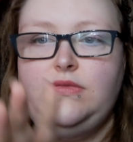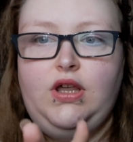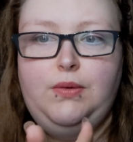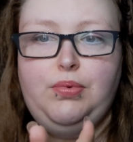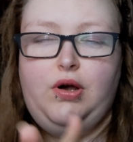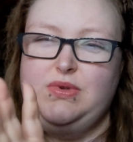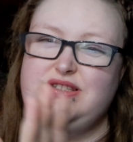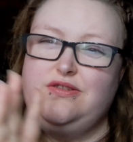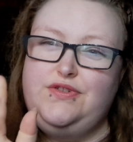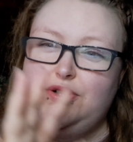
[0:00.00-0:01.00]
I promise.
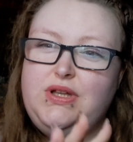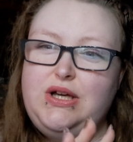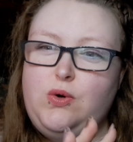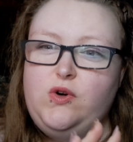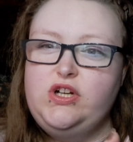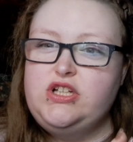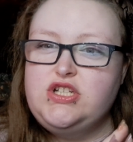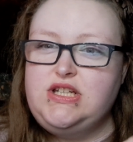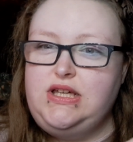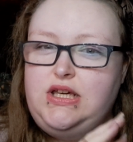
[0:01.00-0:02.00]
So if you don't like
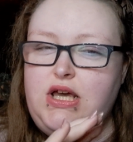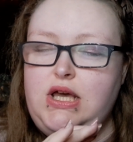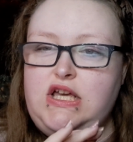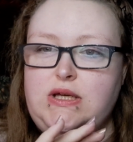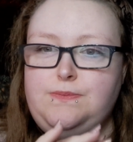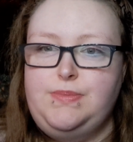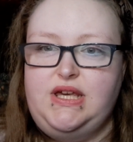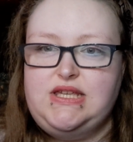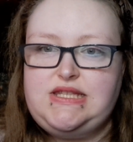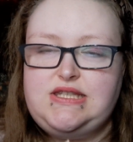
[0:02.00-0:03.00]
orangey
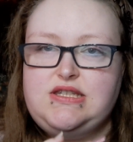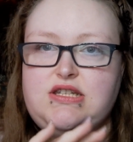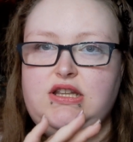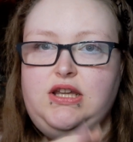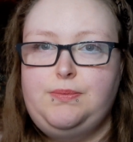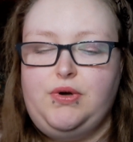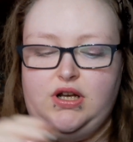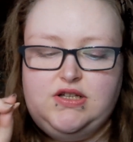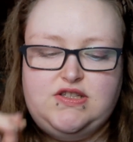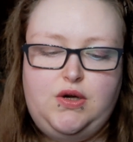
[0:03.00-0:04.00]
based lip
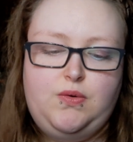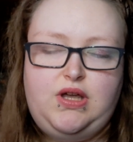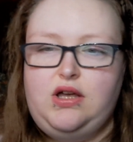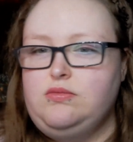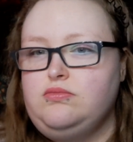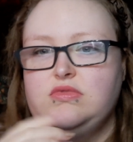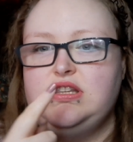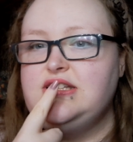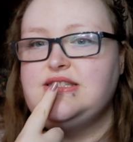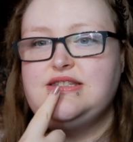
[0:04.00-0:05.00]
products,
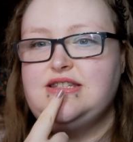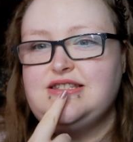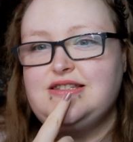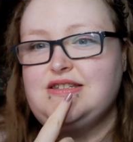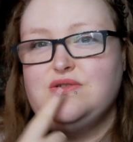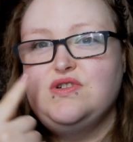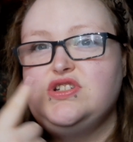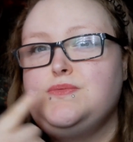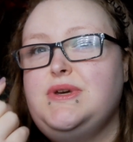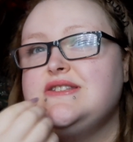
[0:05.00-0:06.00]
this is an
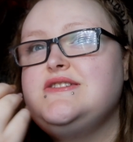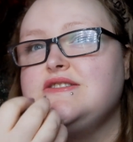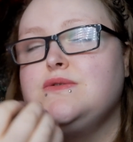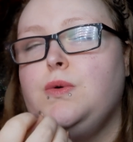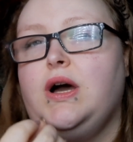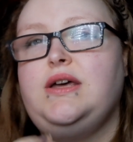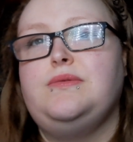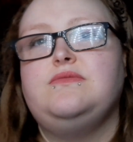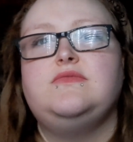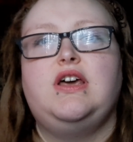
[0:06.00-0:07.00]
orange based. It's quite
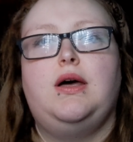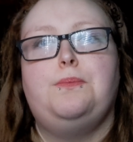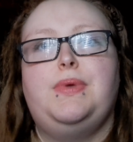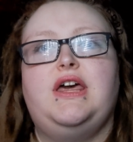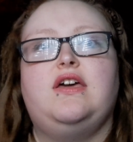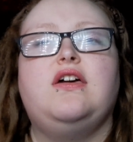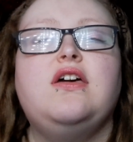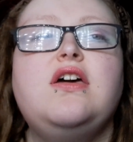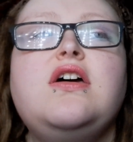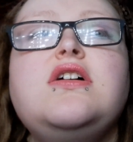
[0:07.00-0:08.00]
pink.
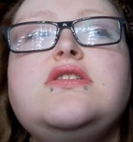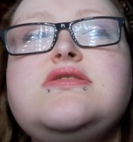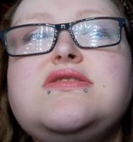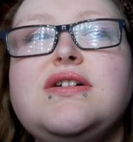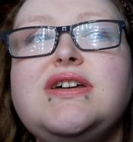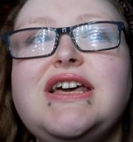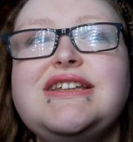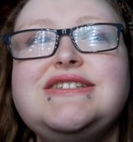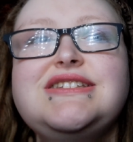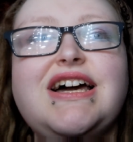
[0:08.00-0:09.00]
So
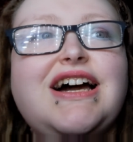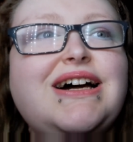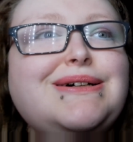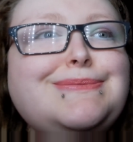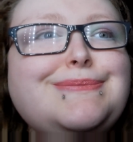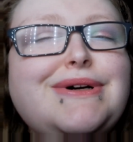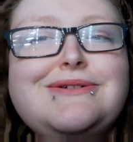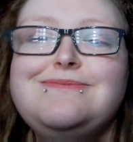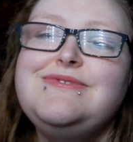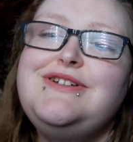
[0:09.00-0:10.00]
yes,
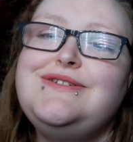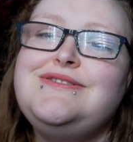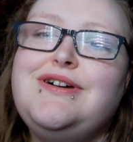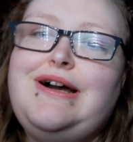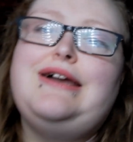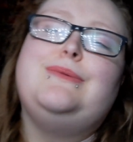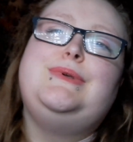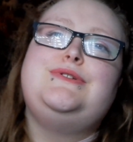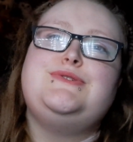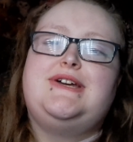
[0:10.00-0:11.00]
hopefully I hope
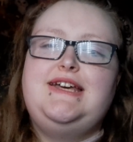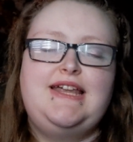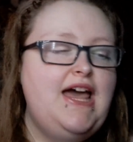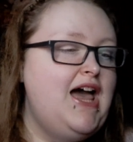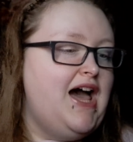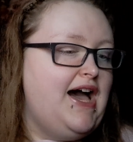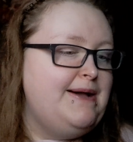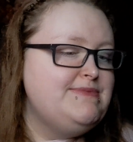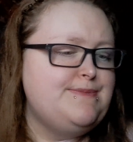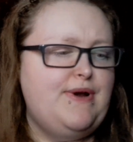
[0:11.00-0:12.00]
you enjoyed it.
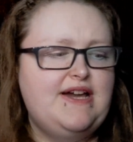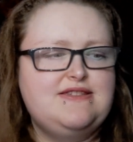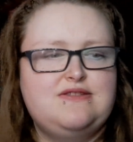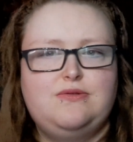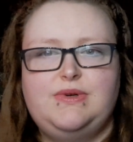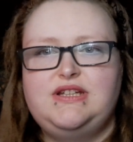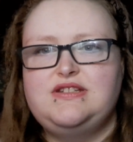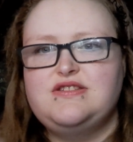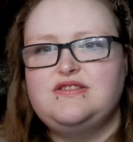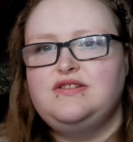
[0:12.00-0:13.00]
I'm surprised nobody
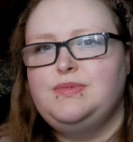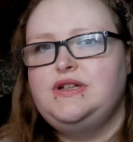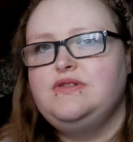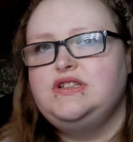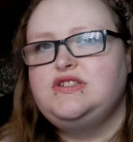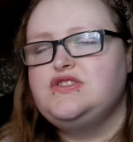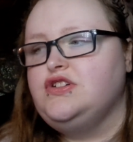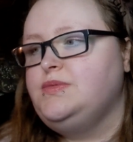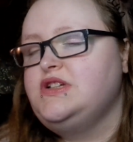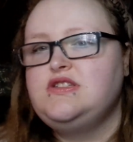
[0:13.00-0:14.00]
really
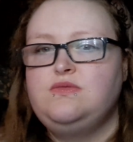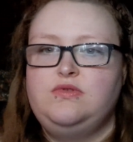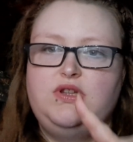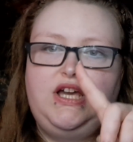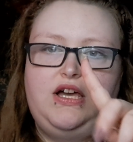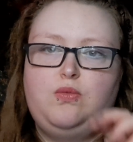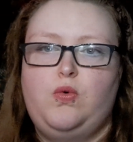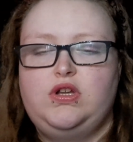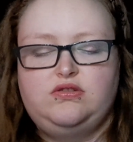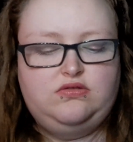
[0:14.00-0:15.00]
disturbed us. We only had
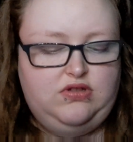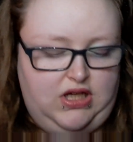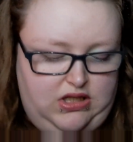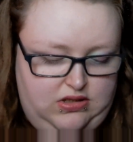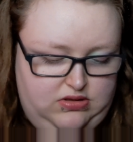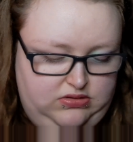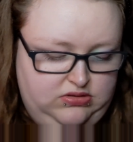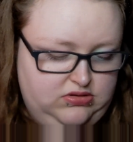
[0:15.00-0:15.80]
one